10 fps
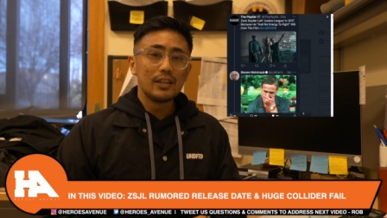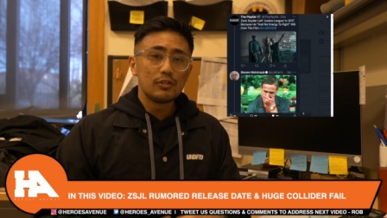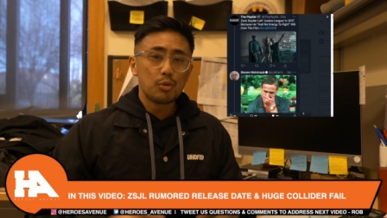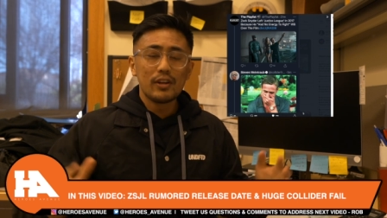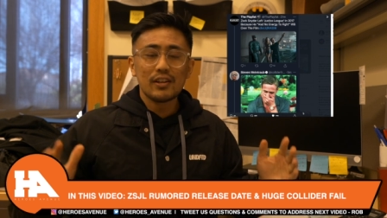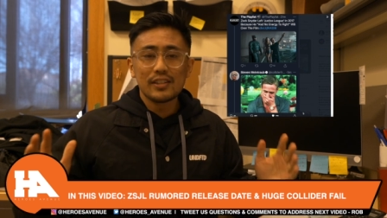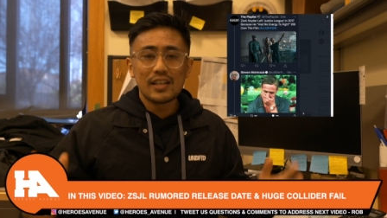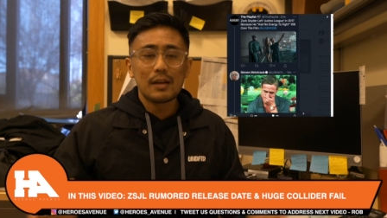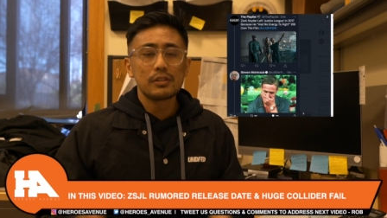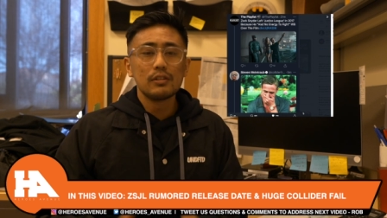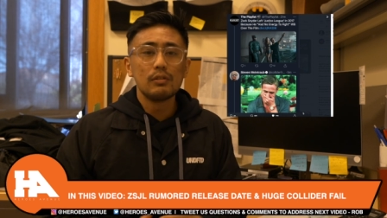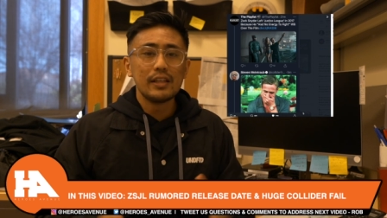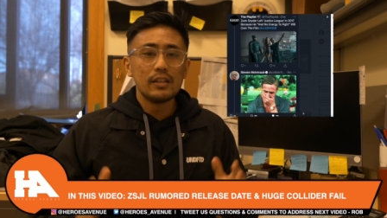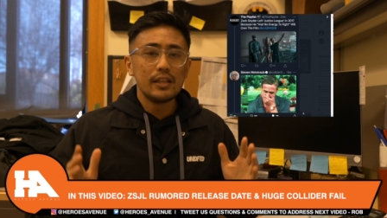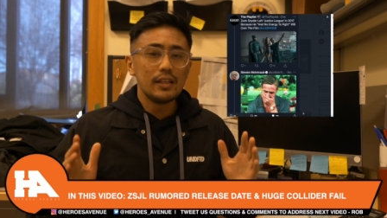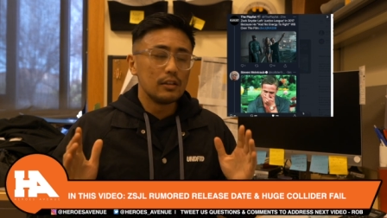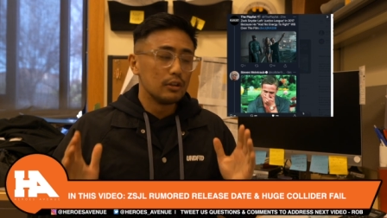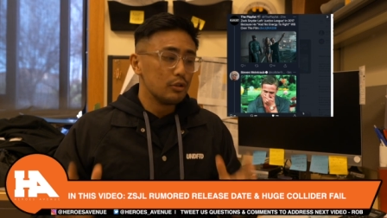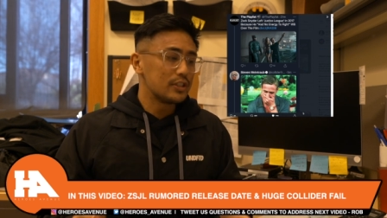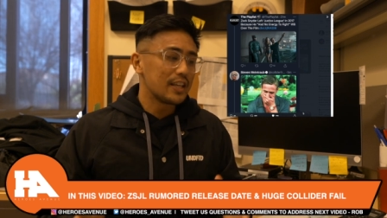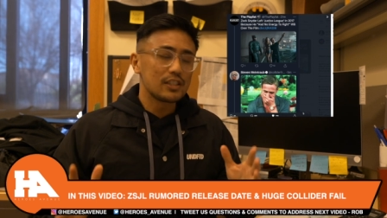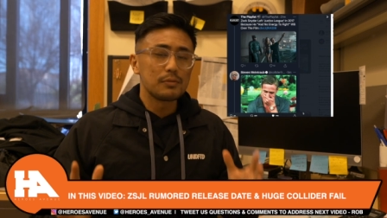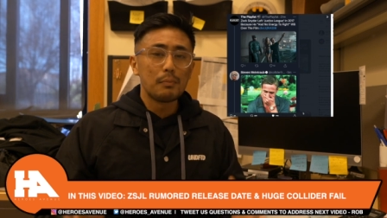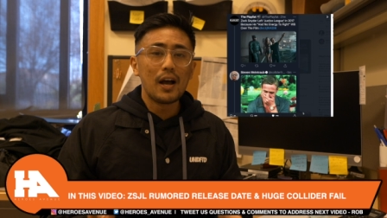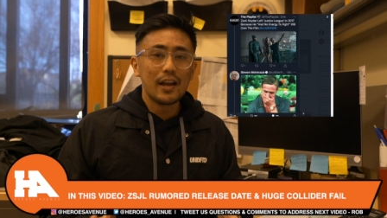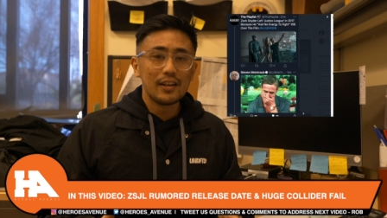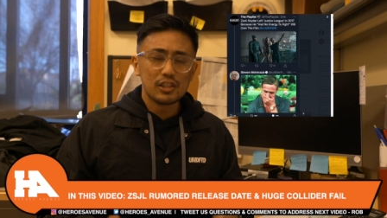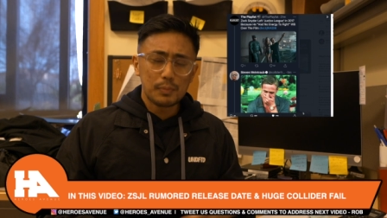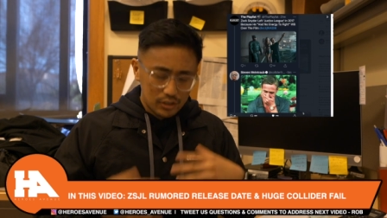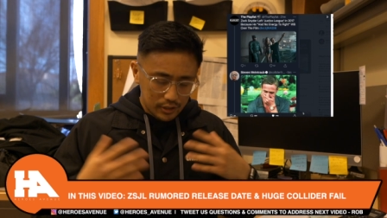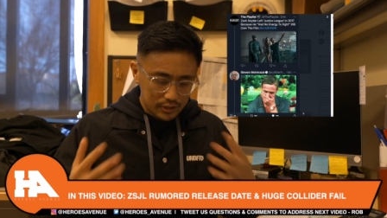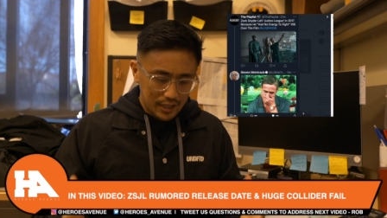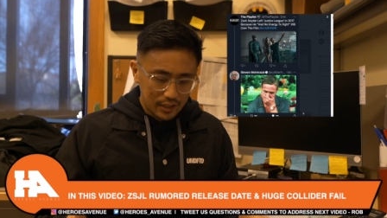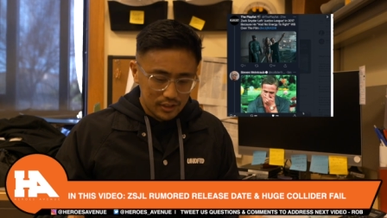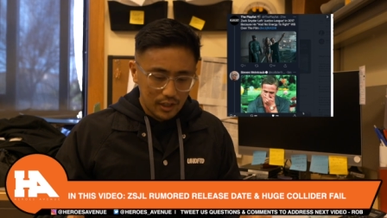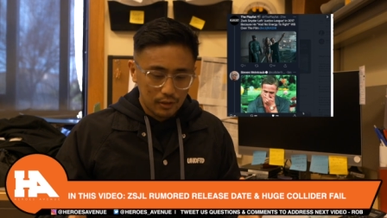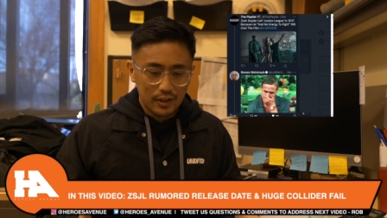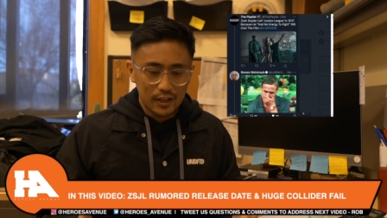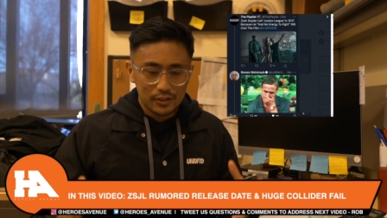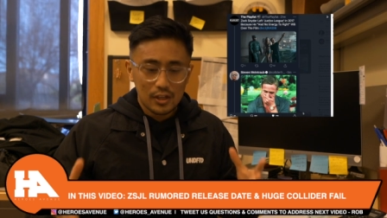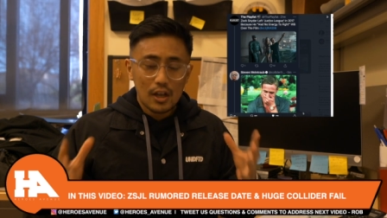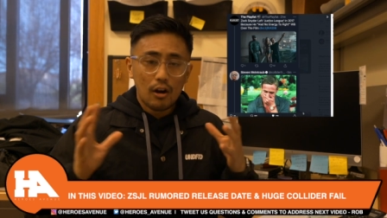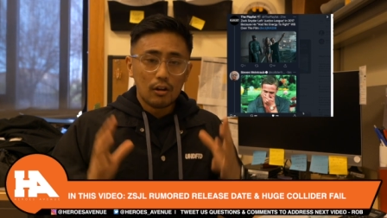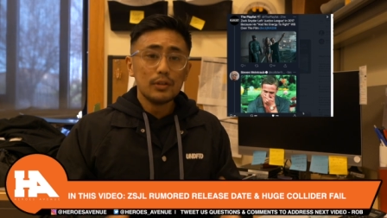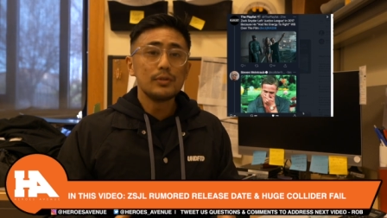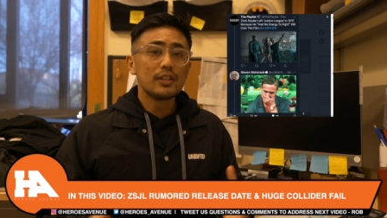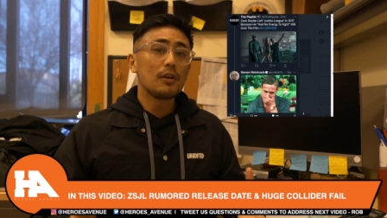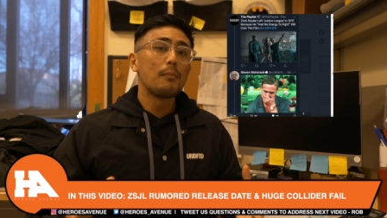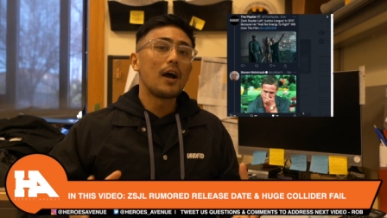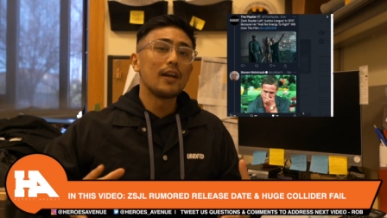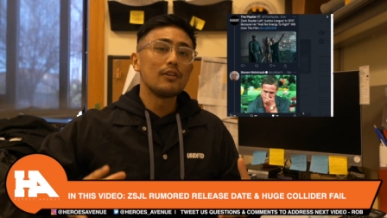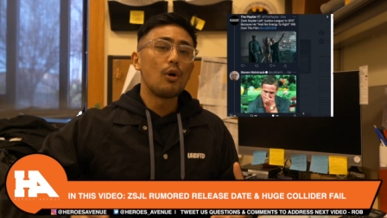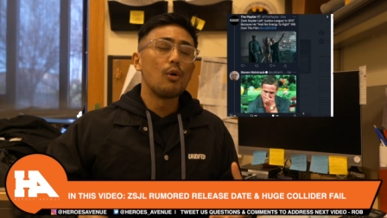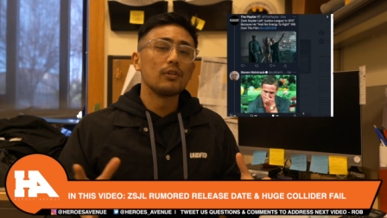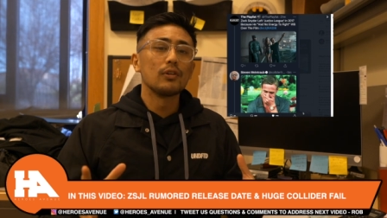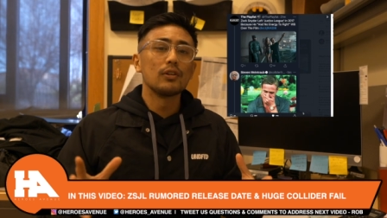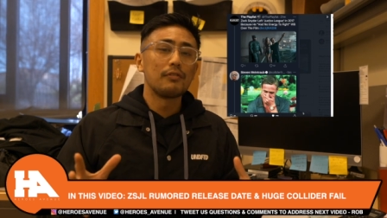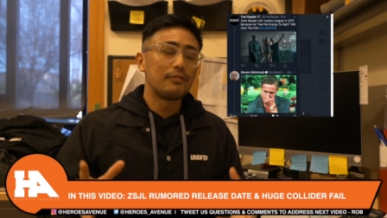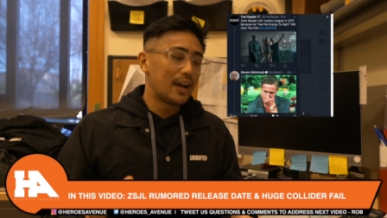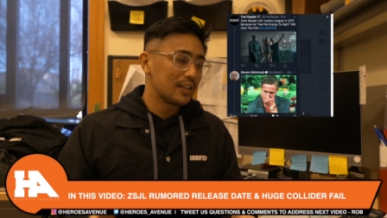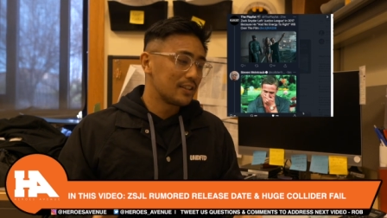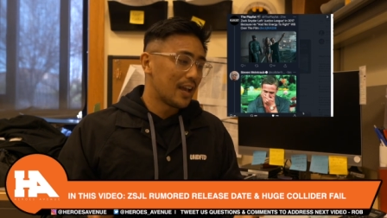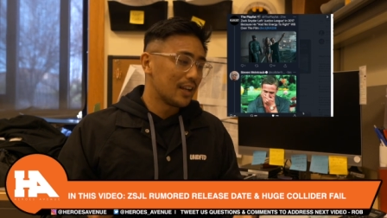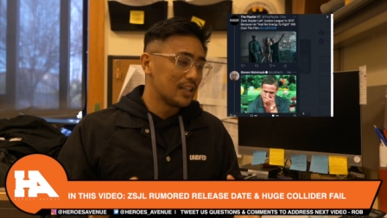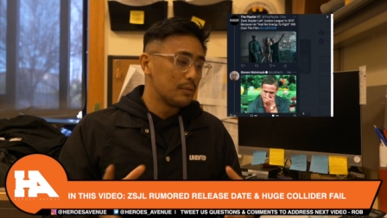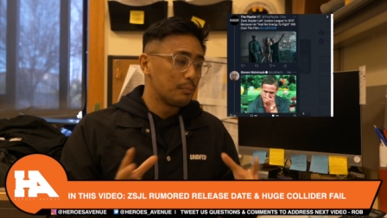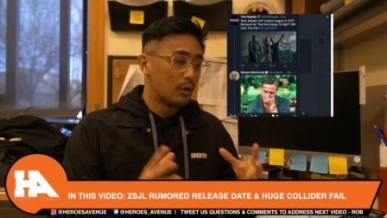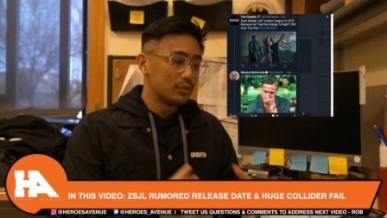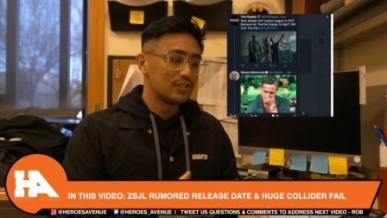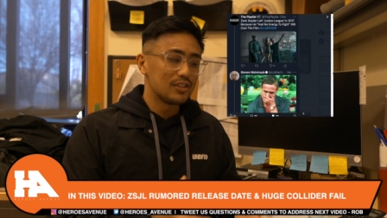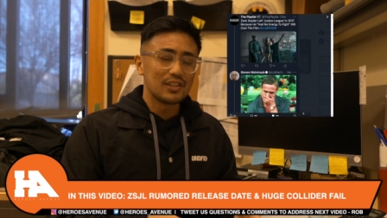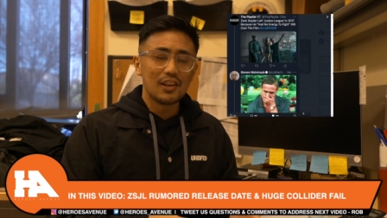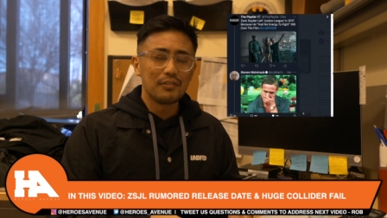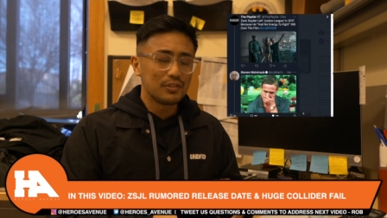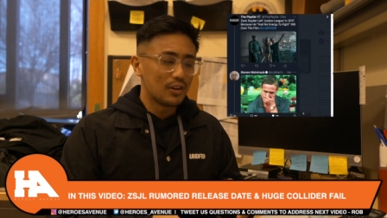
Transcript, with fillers: Twitter is absolutely losing its mind, especially Zack Snyder fans are losing their mind over the fact that he posts this gift